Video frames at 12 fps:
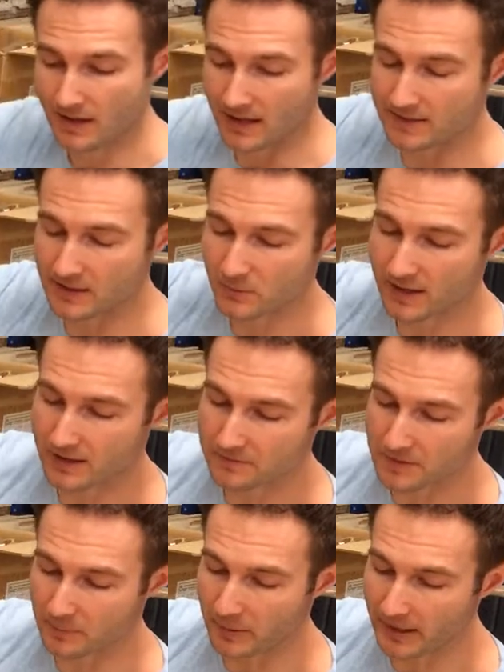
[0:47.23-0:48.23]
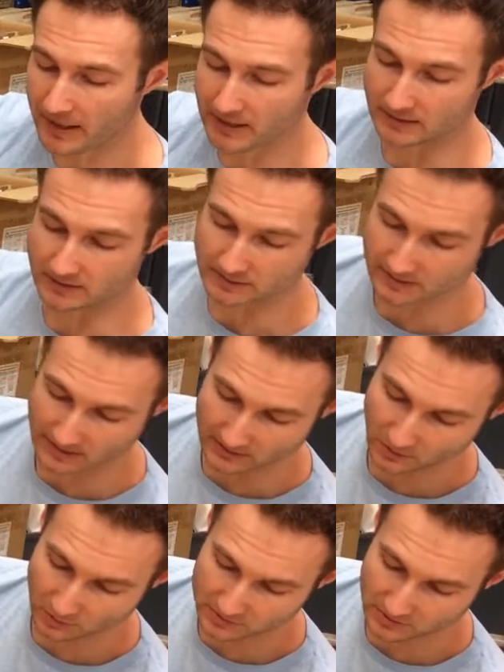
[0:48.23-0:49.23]
And then we have the pins,
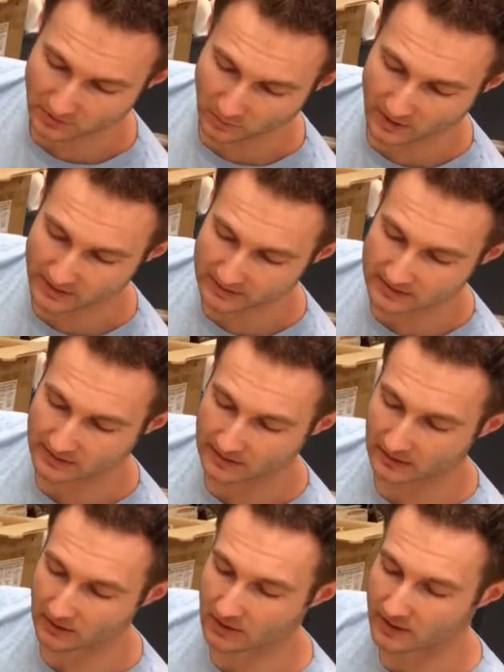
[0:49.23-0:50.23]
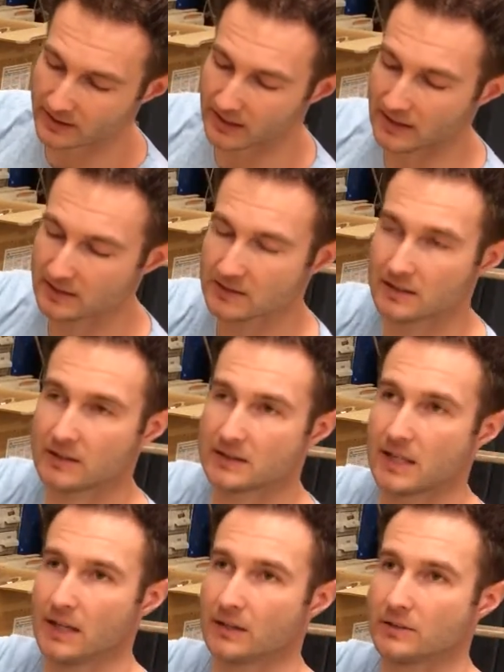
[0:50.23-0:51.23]
and those are the ones that lock into the
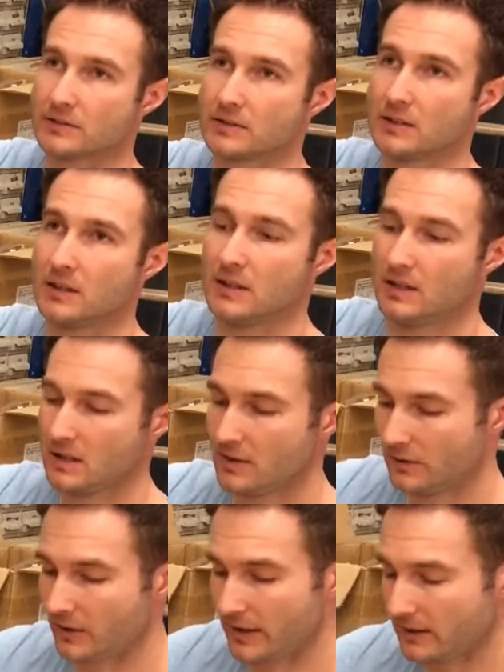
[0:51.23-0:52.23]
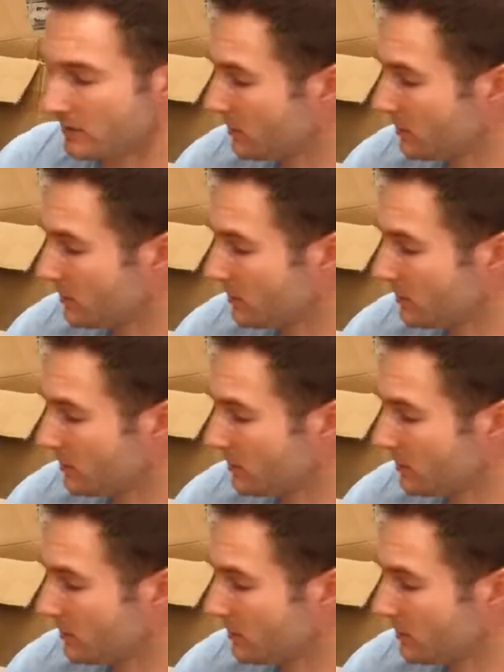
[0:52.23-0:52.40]
tails, right?